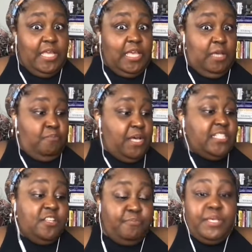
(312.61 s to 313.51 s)
it
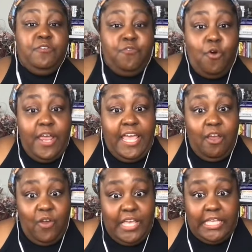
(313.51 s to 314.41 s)
must have been for
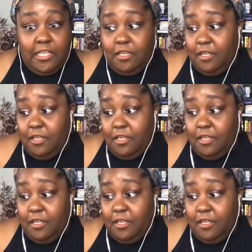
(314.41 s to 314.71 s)
Eric,